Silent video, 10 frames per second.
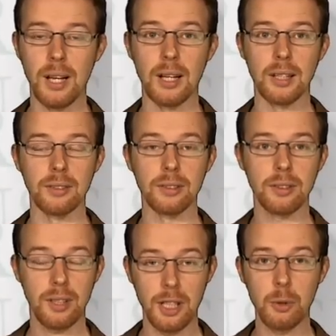
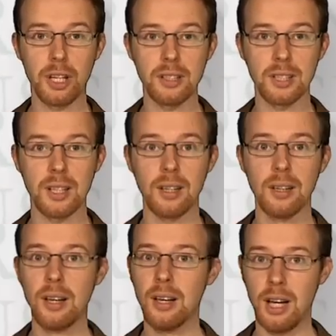And here we can
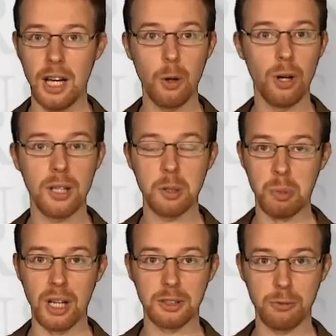say, how are the
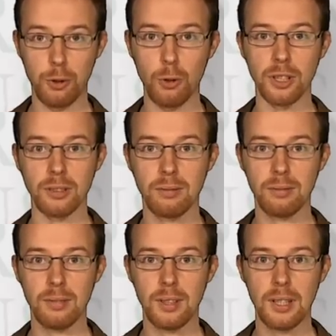mighty fallen?
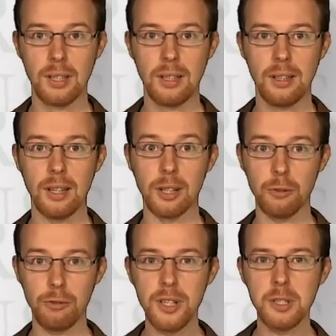
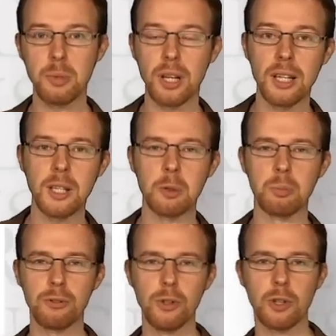In the first
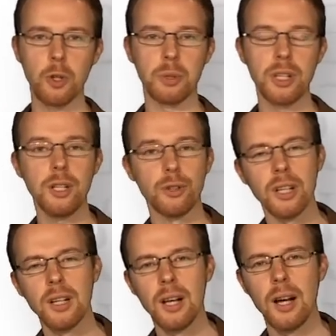millennium before Common
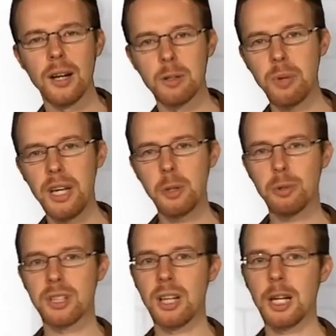Era,
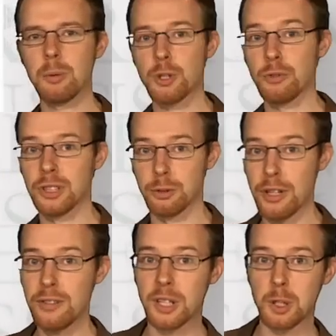Aramaic was a language of
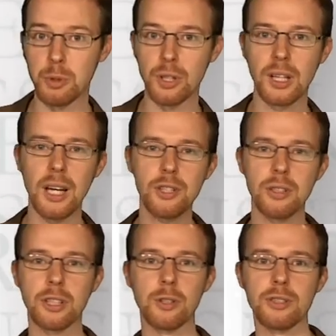interethnic
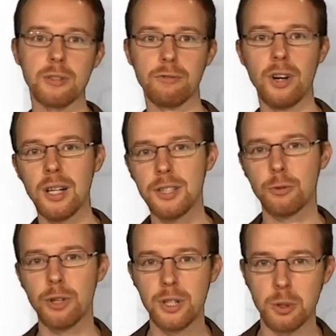communication across the
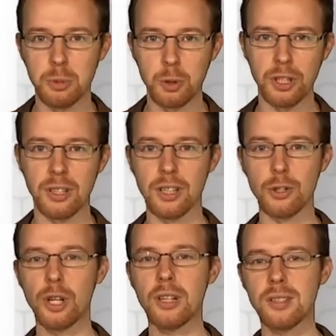vast region between the
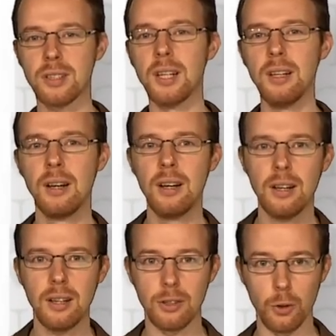Aegean Sea
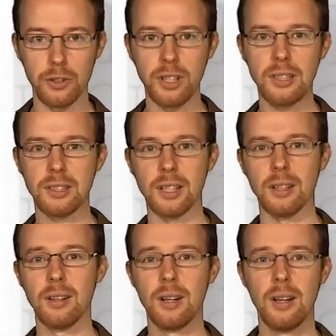and northern
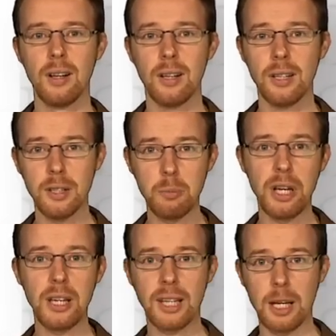India, and
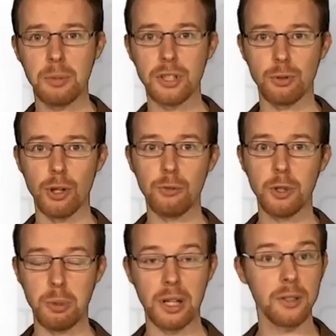Aramaic kept this role
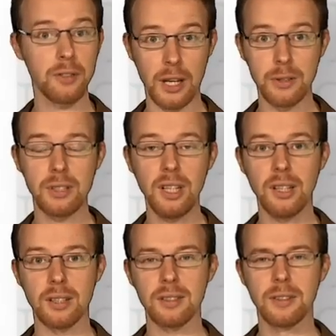for about 1,000
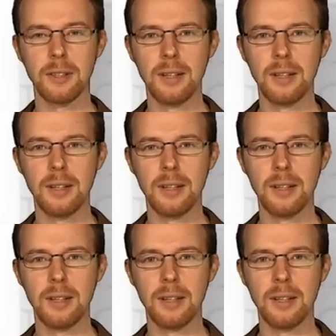years.